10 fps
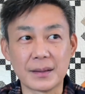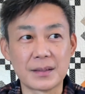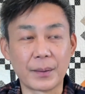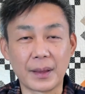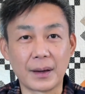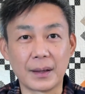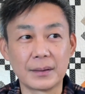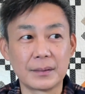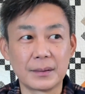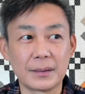so I thought,
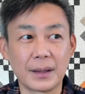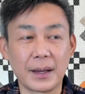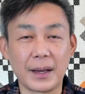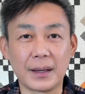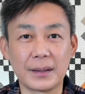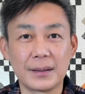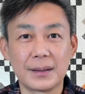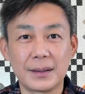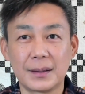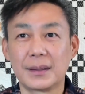hey,
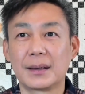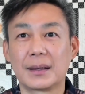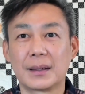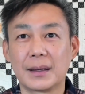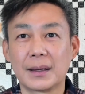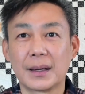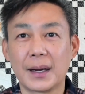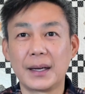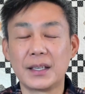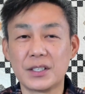
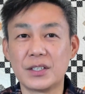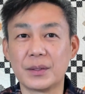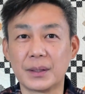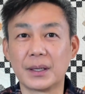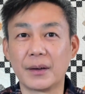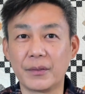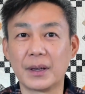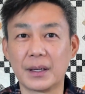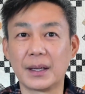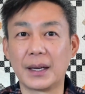I need to do an
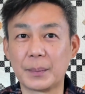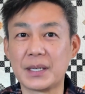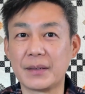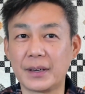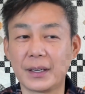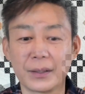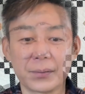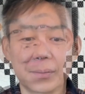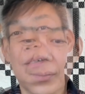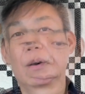update video.
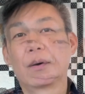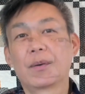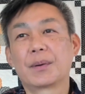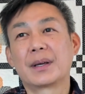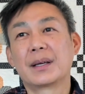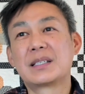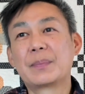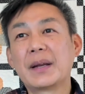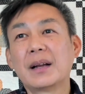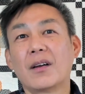So it's
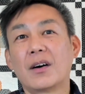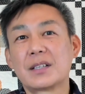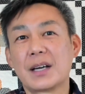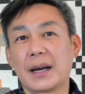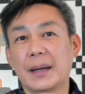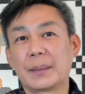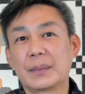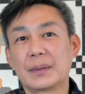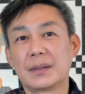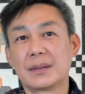been a long
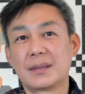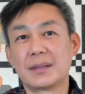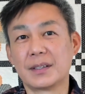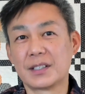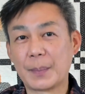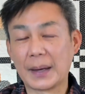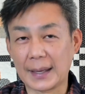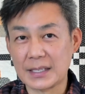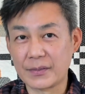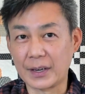time since my
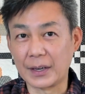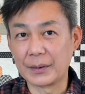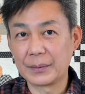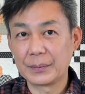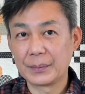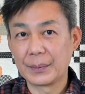last video,